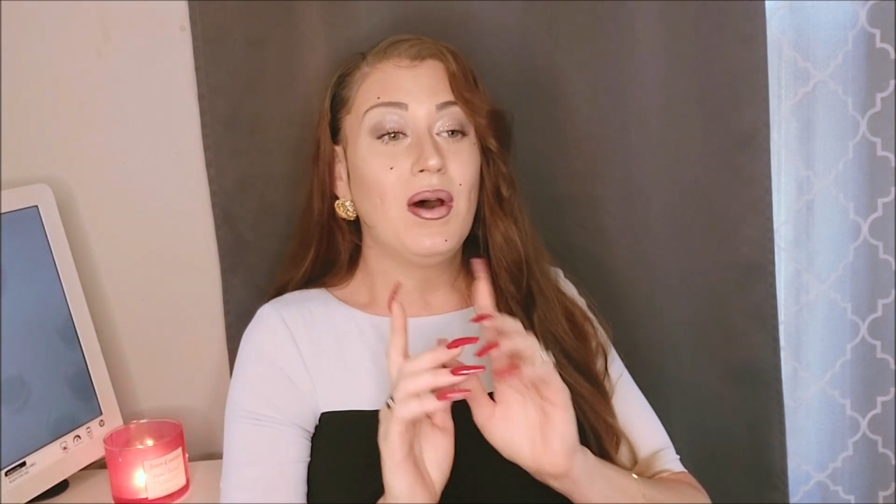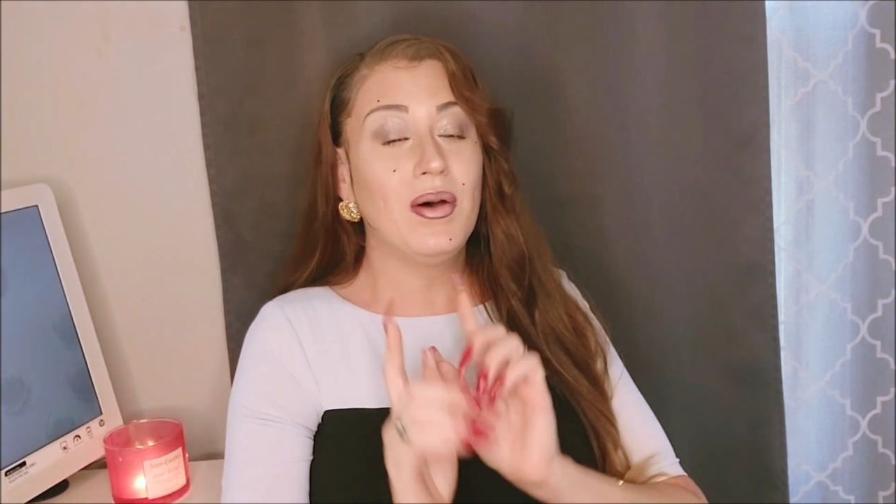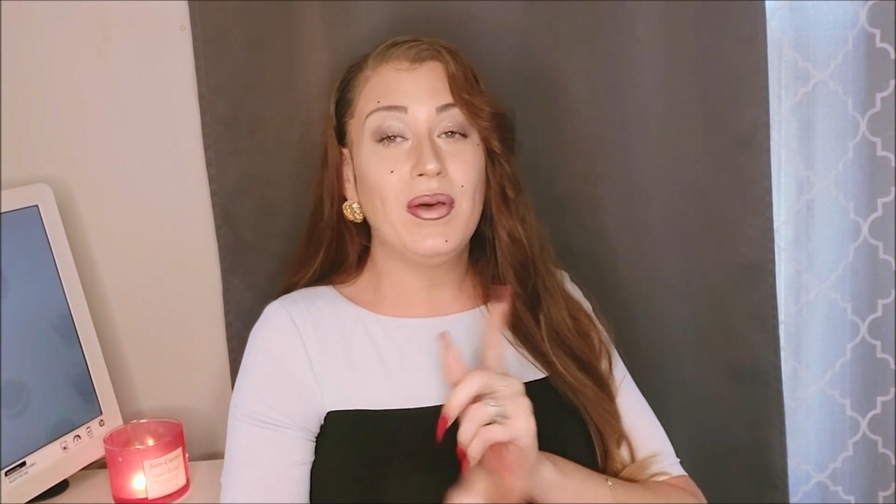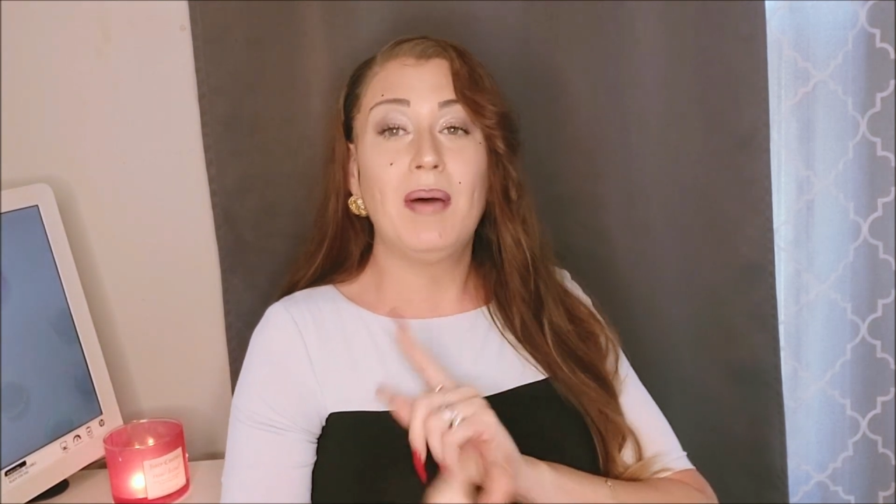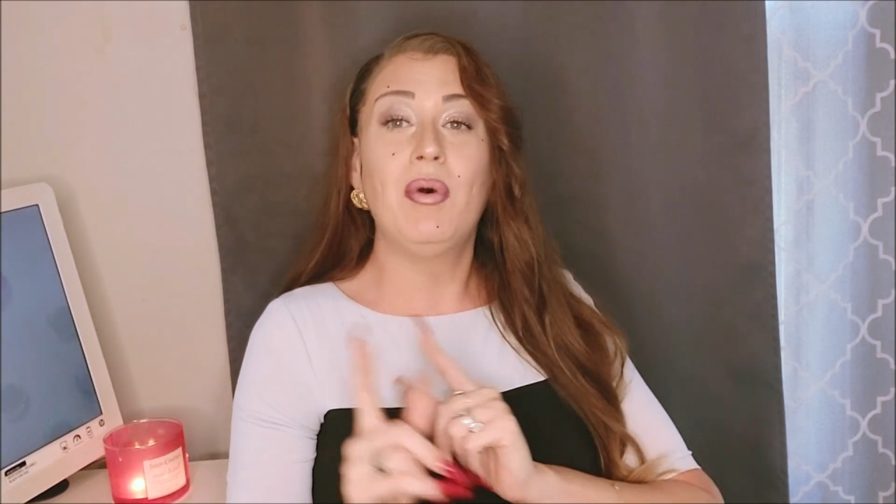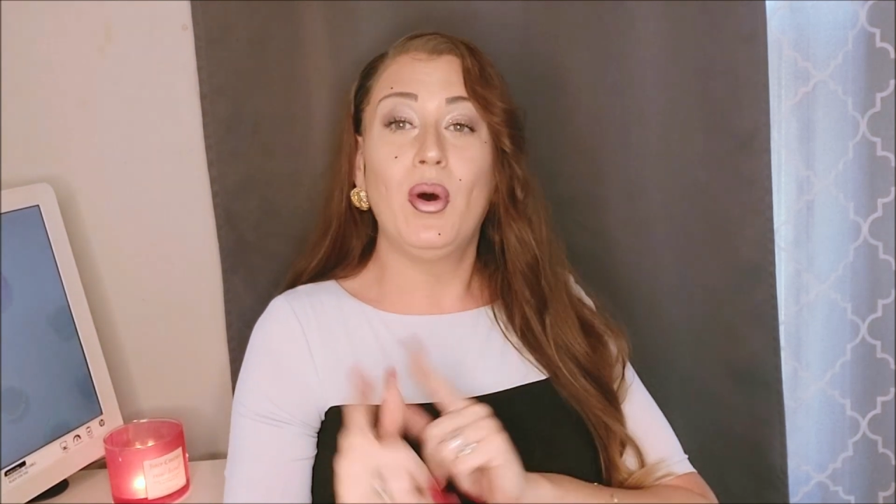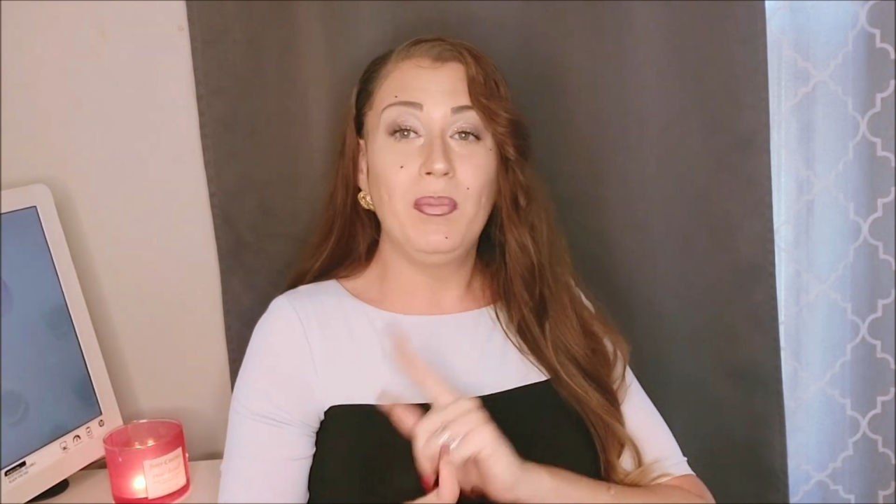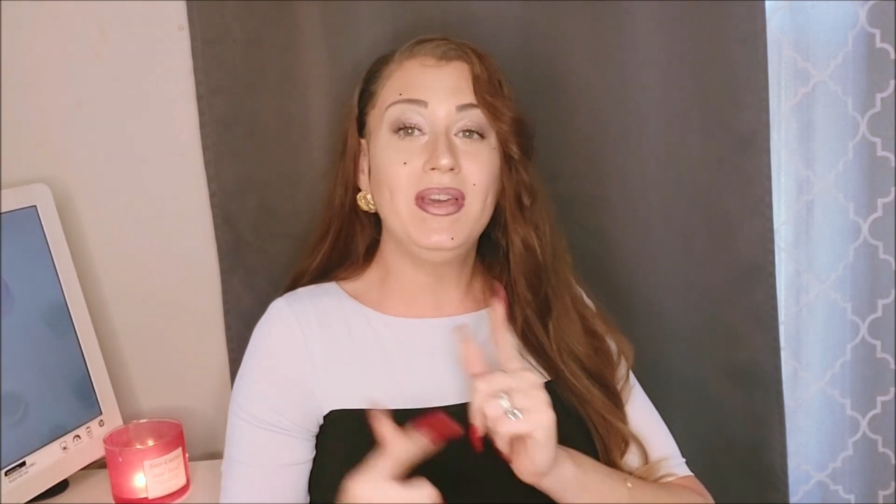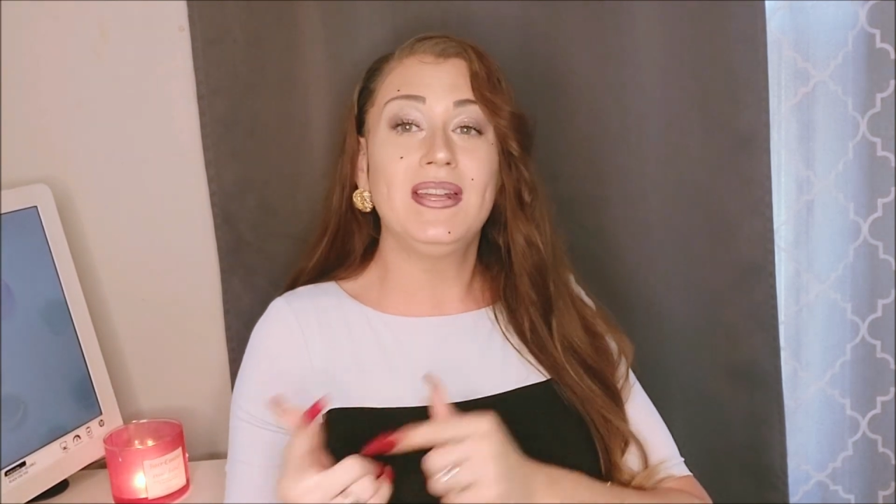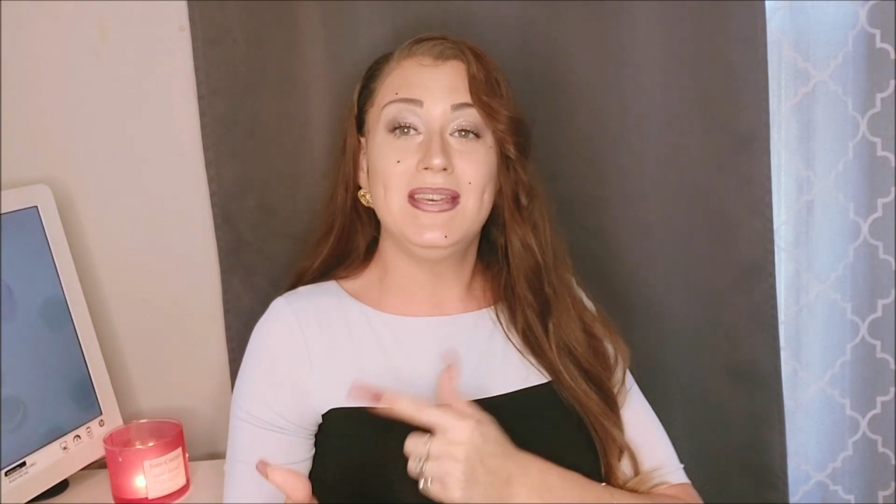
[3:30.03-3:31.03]
Although I'm
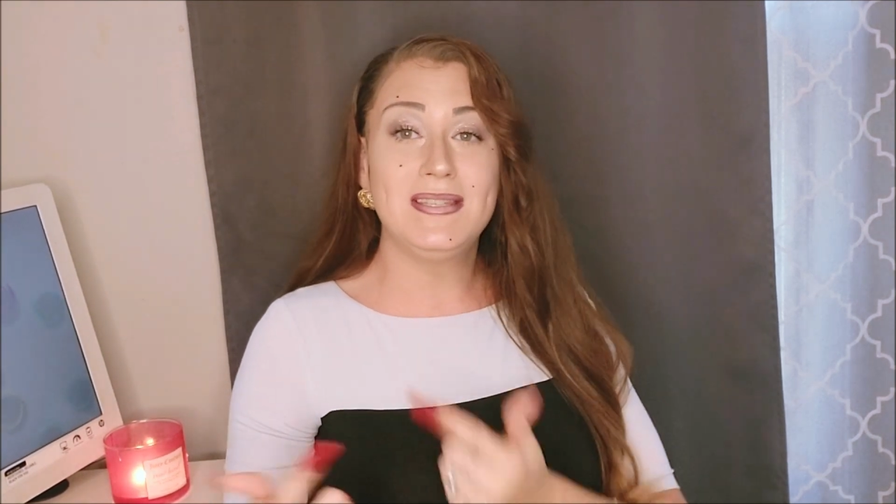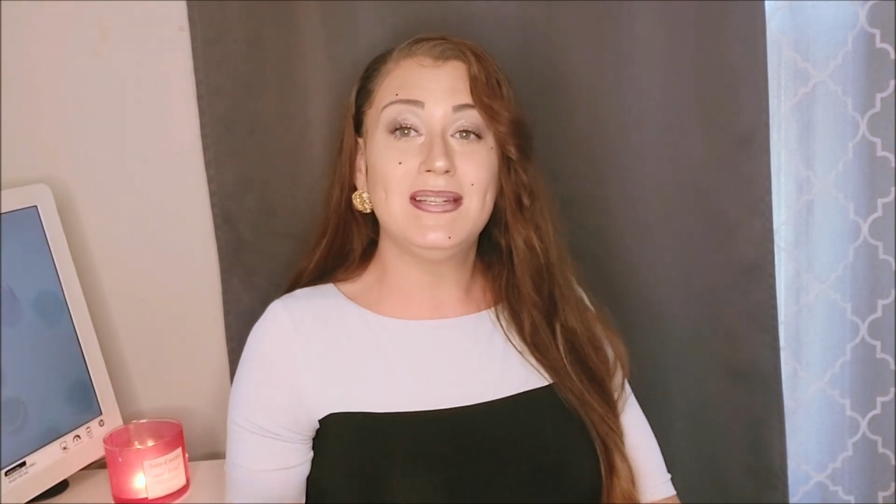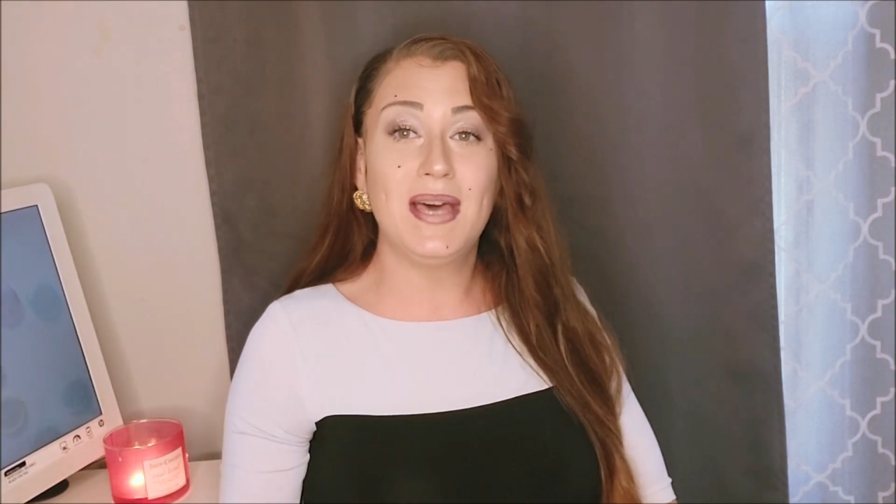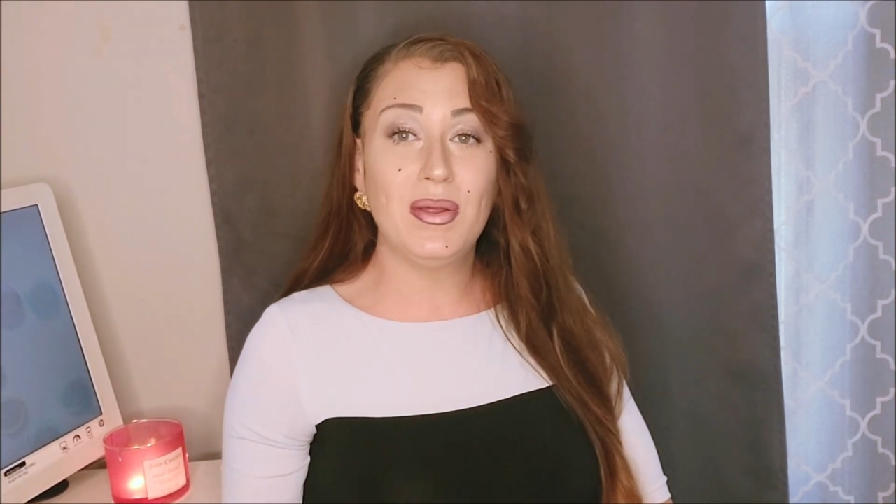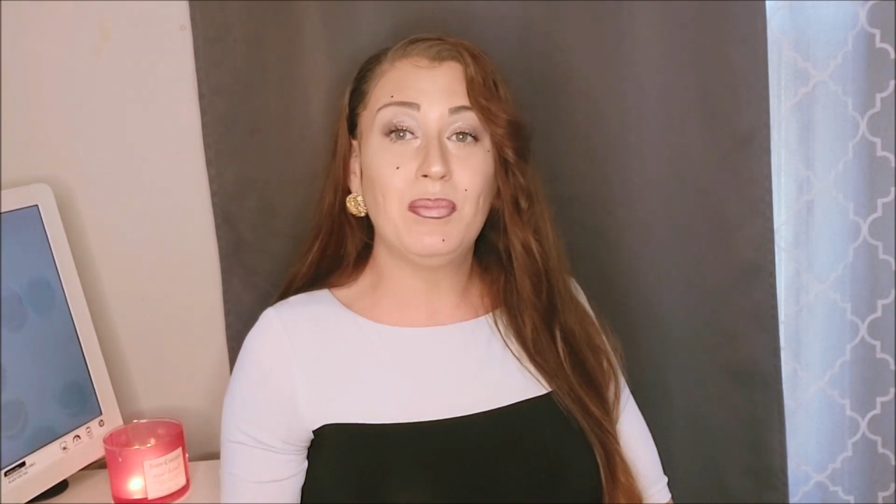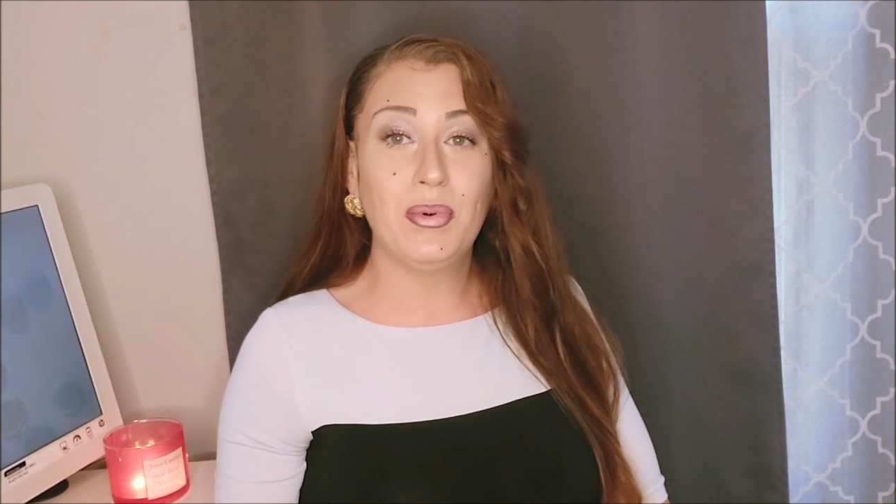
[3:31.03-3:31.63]
hoping it is another